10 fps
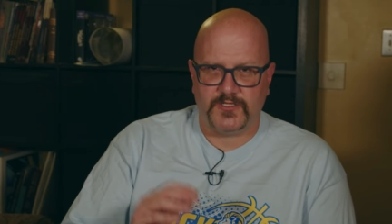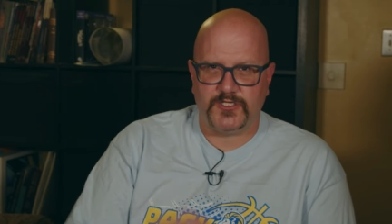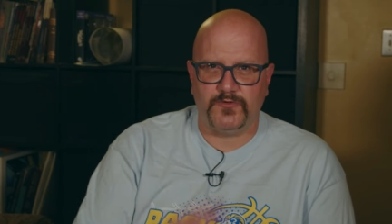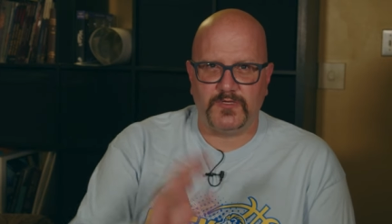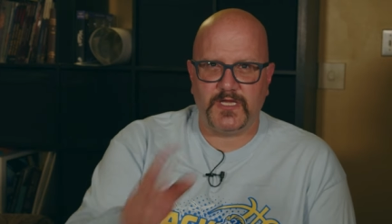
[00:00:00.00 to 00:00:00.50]

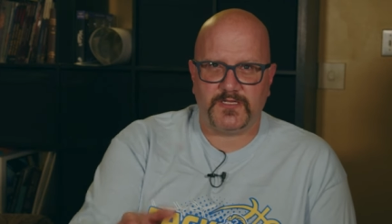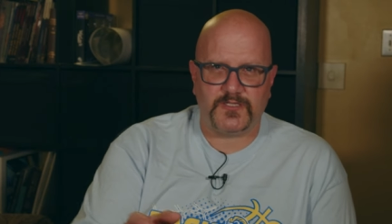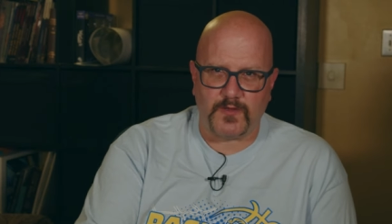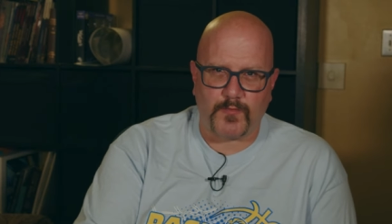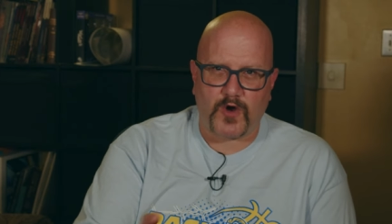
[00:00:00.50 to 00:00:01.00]
to get
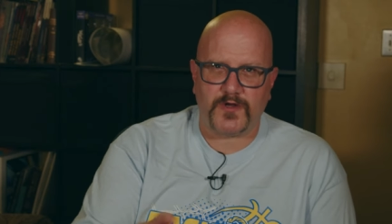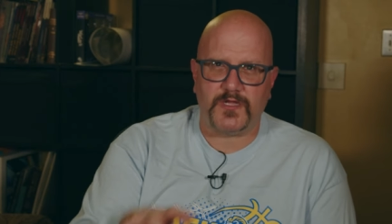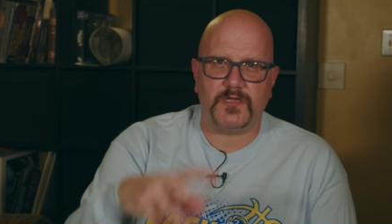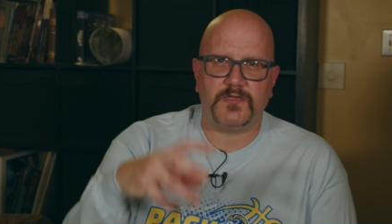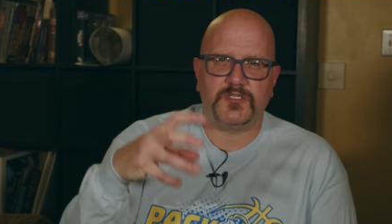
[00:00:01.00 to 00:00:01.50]
to the
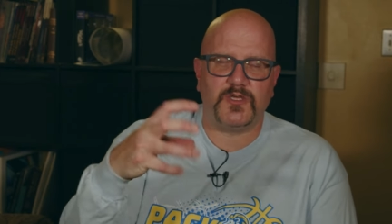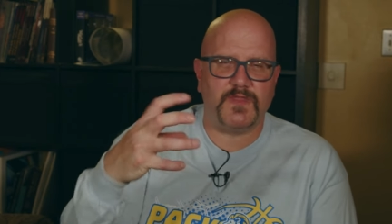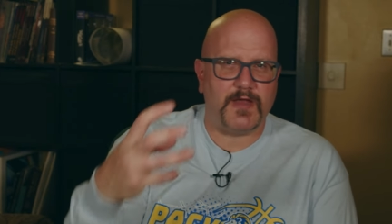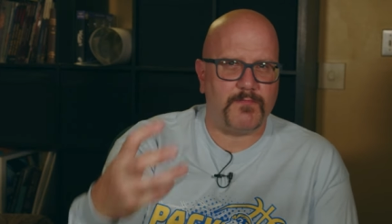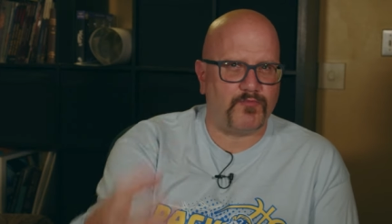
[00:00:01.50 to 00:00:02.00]
party to
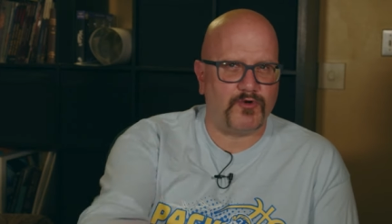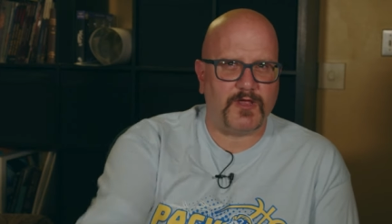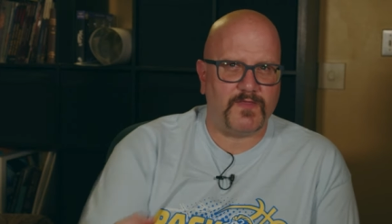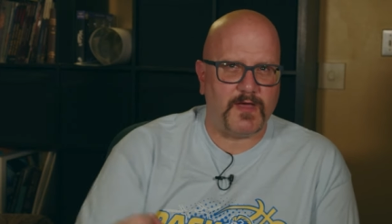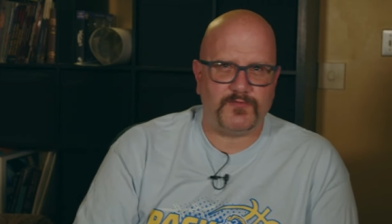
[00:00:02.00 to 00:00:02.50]
then
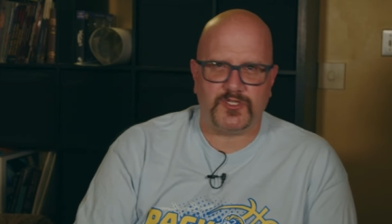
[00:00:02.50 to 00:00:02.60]
bring them